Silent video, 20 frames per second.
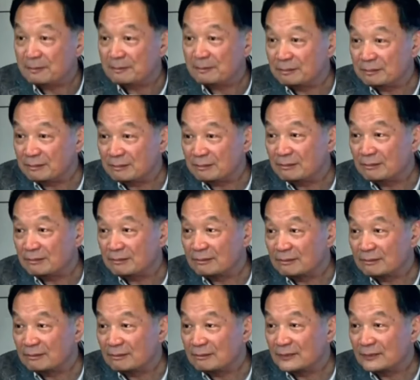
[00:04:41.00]
If
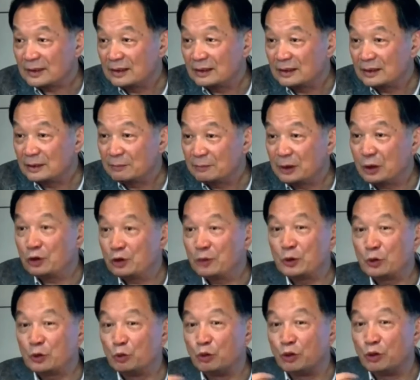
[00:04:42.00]
any of my
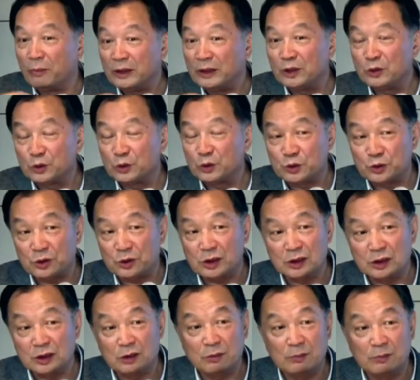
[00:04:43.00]
Chinese audience today
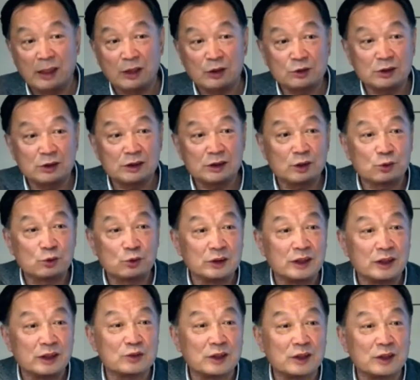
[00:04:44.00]
who want to
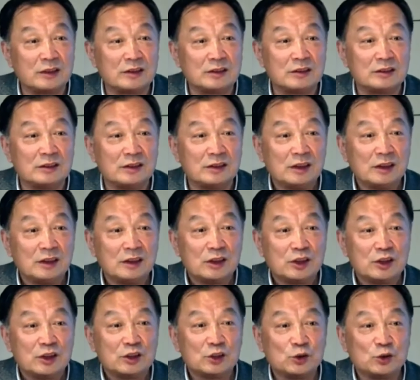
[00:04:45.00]
become a politician
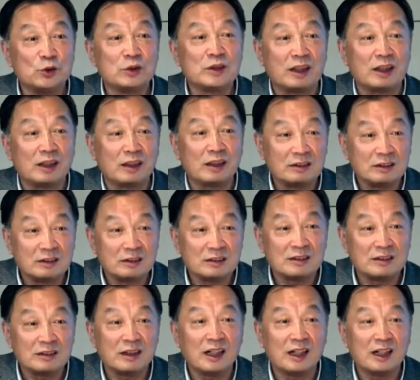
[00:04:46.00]
in Europe,
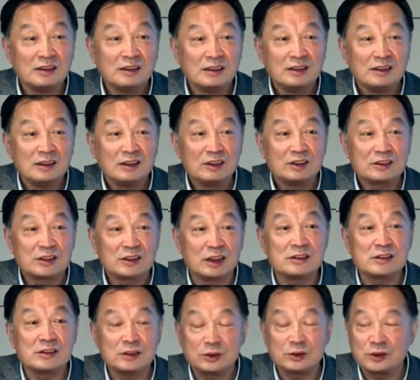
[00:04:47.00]

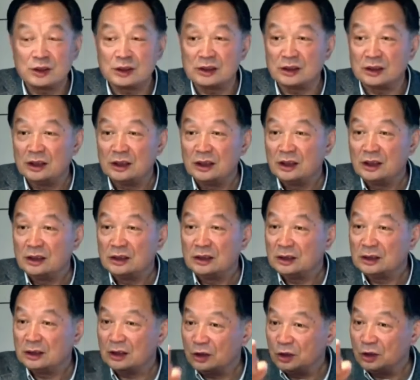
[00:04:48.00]
during your election
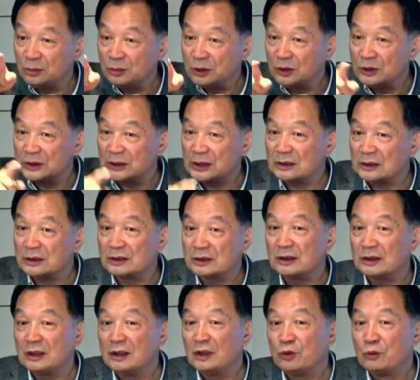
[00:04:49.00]
campaign,
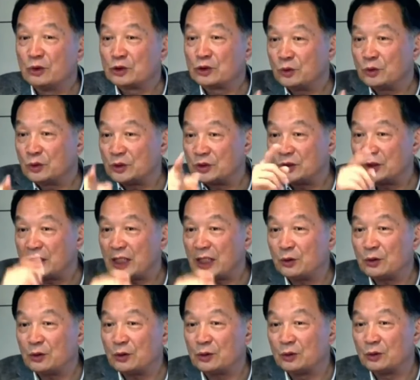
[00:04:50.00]
you must make the
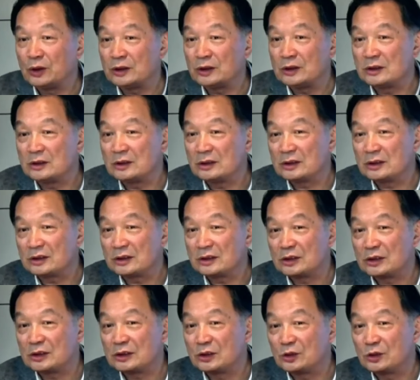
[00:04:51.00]
following promises
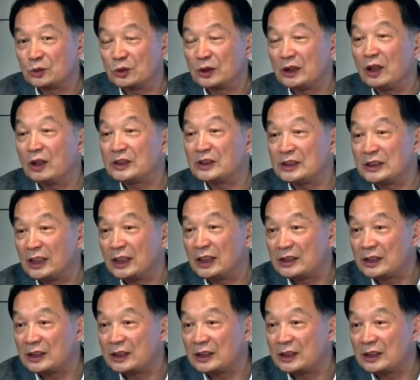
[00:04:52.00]
to your voters.